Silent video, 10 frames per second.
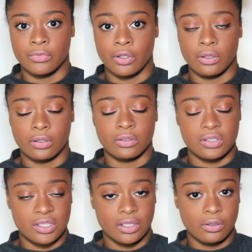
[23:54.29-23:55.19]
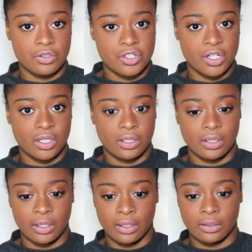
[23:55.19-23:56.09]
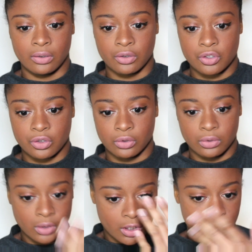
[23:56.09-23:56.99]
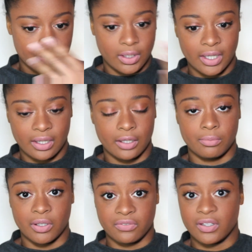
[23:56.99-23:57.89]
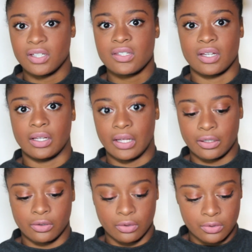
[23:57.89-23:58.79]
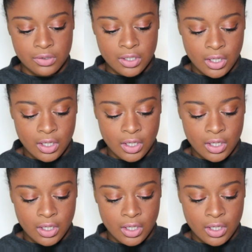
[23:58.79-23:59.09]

the concealer shade, and also to highlight my face. I like those.